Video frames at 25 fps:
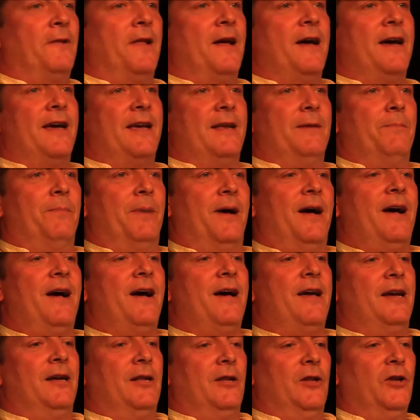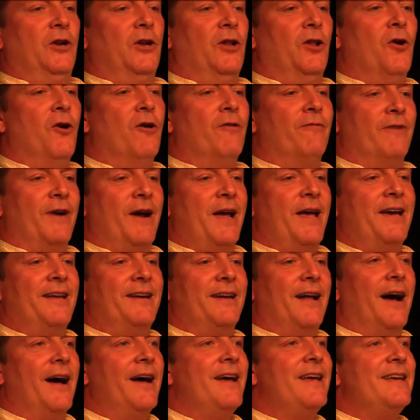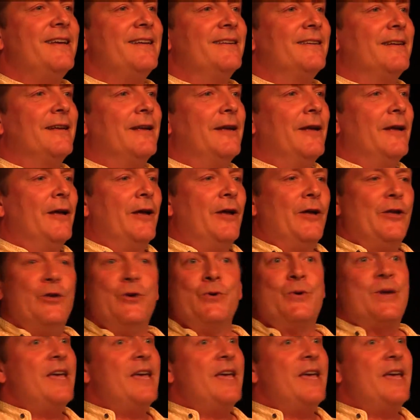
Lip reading: flying by a little over head height.